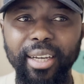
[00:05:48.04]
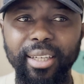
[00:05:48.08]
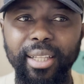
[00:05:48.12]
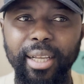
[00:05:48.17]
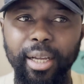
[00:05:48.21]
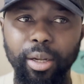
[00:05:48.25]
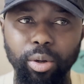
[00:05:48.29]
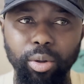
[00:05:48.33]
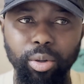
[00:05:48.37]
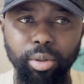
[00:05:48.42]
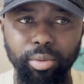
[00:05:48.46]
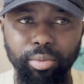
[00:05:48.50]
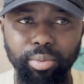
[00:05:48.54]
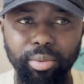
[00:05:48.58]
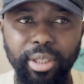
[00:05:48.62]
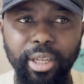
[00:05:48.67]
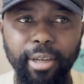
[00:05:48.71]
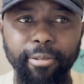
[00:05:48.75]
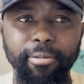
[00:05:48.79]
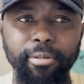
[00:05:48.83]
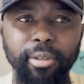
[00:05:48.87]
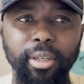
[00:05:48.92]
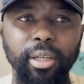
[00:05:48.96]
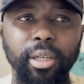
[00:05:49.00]
it along,
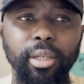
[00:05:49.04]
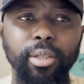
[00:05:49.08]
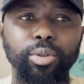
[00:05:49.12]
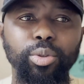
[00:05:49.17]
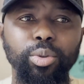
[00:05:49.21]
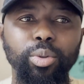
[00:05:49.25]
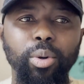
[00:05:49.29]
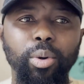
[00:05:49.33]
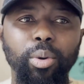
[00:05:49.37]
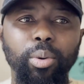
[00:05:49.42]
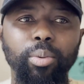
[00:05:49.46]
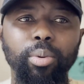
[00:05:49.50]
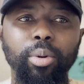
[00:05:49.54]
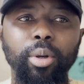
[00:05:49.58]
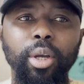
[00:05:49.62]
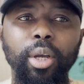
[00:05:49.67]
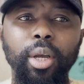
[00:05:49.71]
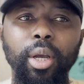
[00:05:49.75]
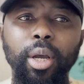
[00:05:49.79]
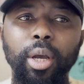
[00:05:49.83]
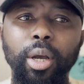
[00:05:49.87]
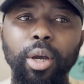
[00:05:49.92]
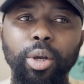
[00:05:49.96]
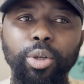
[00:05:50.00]
definitely. So
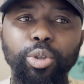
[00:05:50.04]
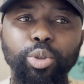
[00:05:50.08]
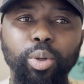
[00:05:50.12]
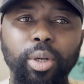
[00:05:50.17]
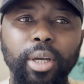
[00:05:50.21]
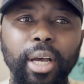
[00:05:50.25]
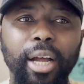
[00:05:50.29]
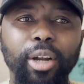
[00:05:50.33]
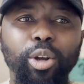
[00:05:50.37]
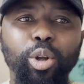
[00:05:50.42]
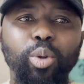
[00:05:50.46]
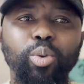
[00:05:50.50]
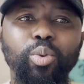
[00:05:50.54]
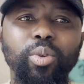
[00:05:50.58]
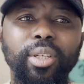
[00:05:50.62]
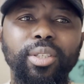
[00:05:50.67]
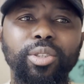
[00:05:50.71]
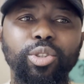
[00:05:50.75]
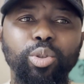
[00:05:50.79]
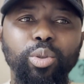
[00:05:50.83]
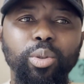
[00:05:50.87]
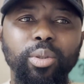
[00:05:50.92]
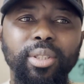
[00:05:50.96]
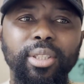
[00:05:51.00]
you can
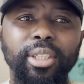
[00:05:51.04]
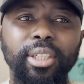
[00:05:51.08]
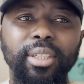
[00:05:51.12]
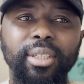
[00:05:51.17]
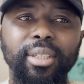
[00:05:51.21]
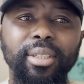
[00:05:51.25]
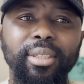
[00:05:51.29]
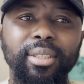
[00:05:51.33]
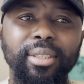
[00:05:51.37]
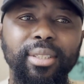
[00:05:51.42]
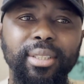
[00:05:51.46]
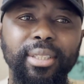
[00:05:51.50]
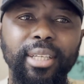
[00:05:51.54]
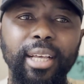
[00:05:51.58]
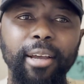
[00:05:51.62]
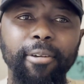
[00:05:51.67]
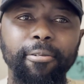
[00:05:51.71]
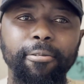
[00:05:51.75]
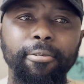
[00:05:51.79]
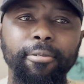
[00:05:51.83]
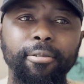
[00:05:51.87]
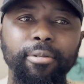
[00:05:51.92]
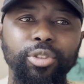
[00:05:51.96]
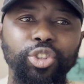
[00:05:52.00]
always use the
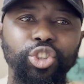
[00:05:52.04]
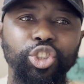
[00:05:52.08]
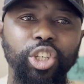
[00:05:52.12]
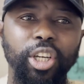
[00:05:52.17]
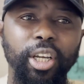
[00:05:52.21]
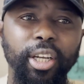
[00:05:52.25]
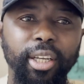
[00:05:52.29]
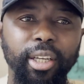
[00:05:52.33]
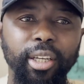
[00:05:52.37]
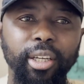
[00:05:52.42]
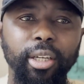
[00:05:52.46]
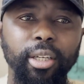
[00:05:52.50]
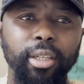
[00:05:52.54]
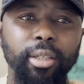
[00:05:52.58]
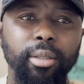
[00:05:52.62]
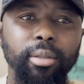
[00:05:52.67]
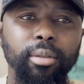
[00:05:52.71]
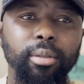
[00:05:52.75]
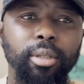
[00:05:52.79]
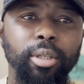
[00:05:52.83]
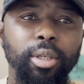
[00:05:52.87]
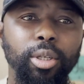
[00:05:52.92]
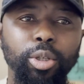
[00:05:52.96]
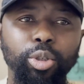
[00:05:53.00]
self check-in
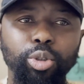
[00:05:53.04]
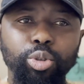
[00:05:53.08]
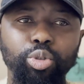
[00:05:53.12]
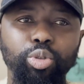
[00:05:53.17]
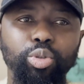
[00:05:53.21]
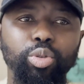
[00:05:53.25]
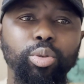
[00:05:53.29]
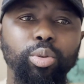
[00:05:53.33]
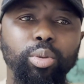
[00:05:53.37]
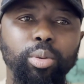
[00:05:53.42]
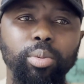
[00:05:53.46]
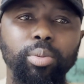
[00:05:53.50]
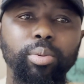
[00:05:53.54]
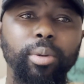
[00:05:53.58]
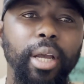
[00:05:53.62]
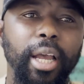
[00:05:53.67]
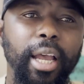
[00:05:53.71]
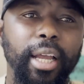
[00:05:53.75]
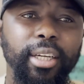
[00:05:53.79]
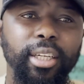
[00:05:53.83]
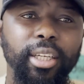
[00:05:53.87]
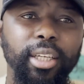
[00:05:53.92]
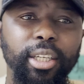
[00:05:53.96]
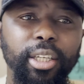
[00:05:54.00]
to
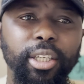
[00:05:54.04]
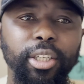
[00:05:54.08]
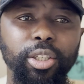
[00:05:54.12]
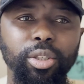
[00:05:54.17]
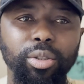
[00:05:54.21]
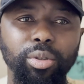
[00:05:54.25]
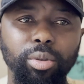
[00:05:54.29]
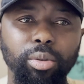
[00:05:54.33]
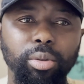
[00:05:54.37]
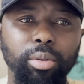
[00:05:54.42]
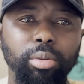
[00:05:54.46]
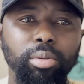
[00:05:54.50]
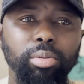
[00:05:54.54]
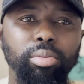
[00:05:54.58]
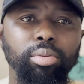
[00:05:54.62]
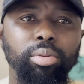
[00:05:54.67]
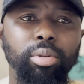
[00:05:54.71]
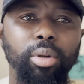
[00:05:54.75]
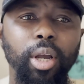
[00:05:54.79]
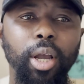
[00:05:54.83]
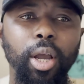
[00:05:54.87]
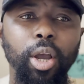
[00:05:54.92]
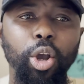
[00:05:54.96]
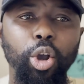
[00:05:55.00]
any EU
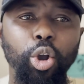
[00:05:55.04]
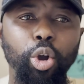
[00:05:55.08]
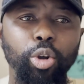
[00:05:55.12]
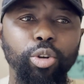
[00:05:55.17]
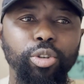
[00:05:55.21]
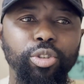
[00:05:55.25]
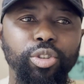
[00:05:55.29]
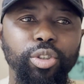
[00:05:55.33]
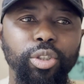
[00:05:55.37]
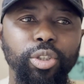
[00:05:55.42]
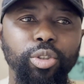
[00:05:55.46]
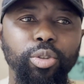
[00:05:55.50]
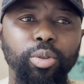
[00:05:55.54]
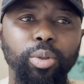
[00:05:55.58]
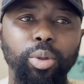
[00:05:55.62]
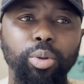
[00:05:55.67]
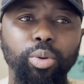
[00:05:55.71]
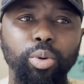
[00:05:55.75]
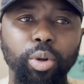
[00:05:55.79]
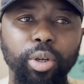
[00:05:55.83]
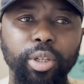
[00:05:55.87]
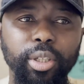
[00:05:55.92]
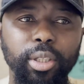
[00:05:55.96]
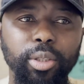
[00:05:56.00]
country you're
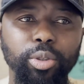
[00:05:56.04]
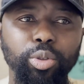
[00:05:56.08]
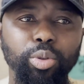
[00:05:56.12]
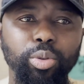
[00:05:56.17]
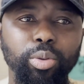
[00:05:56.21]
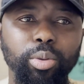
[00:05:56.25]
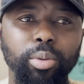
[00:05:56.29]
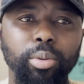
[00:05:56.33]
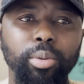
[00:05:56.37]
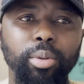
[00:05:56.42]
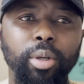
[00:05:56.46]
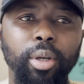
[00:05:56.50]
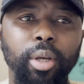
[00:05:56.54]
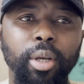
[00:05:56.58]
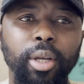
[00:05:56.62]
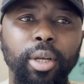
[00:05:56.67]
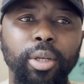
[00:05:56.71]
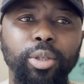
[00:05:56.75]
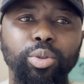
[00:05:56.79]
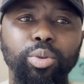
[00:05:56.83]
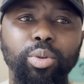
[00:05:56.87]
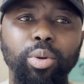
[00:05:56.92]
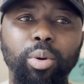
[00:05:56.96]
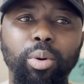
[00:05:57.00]
going into.
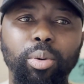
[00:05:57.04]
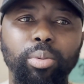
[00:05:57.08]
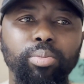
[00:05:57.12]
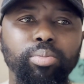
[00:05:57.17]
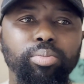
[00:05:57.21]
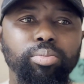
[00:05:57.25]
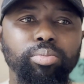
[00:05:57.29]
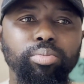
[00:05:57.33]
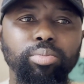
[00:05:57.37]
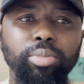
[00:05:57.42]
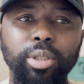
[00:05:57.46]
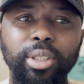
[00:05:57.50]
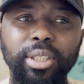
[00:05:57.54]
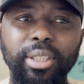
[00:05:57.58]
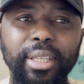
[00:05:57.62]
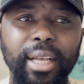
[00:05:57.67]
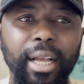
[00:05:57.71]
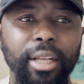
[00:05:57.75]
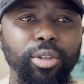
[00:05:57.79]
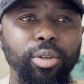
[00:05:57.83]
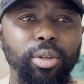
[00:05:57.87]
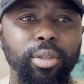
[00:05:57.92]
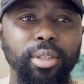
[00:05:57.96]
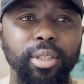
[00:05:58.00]
So these are
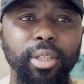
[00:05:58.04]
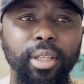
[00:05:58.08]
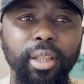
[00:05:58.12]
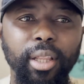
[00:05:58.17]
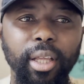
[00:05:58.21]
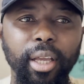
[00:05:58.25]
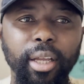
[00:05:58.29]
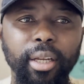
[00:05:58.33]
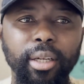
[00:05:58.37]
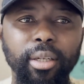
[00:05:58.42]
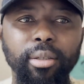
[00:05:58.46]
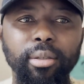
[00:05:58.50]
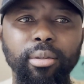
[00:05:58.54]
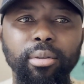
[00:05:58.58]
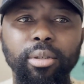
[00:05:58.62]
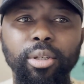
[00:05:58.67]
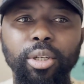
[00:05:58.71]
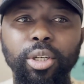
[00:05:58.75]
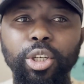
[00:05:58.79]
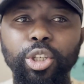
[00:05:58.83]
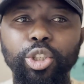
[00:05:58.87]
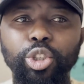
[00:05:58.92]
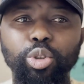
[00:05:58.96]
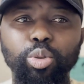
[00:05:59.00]
just the things
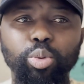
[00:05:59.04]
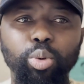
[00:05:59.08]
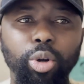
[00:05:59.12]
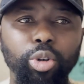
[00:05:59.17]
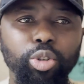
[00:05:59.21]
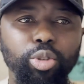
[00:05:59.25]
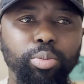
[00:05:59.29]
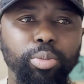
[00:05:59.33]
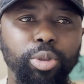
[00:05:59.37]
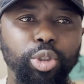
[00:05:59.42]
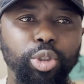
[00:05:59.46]
you want to be